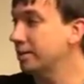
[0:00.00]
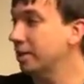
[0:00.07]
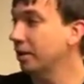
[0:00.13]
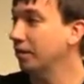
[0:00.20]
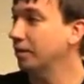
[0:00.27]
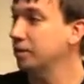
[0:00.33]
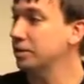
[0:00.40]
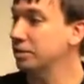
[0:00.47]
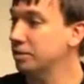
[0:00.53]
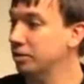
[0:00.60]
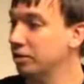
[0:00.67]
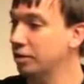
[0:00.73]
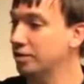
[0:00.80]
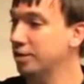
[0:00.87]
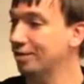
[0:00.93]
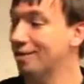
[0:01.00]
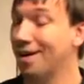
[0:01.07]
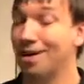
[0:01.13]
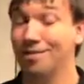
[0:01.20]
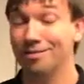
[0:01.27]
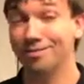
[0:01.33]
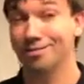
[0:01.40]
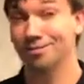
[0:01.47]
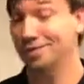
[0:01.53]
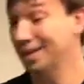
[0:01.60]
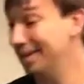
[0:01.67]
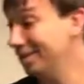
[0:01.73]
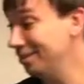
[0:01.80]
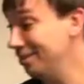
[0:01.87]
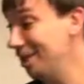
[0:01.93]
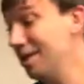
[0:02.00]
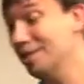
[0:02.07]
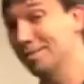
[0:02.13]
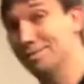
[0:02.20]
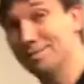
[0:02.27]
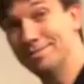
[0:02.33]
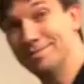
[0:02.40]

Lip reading: television, turn itself off, and you're done.